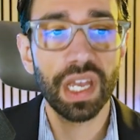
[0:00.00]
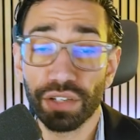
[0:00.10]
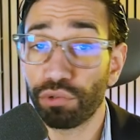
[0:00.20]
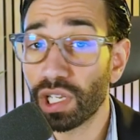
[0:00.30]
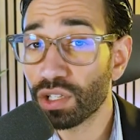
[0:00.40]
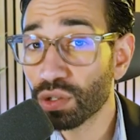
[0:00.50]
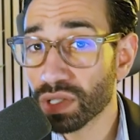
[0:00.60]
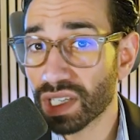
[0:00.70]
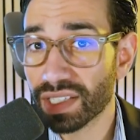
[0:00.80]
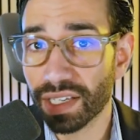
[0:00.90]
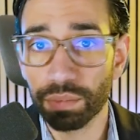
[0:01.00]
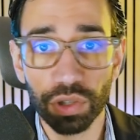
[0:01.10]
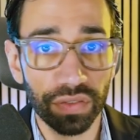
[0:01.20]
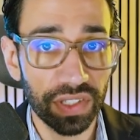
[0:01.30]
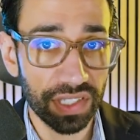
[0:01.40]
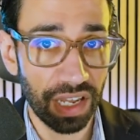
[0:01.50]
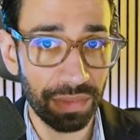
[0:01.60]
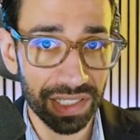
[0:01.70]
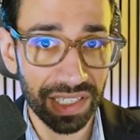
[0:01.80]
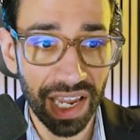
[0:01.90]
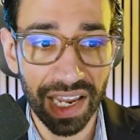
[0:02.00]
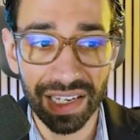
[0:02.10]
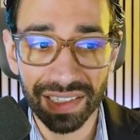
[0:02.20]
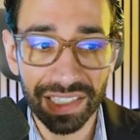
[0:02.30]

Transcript: If we use the example of this MSA,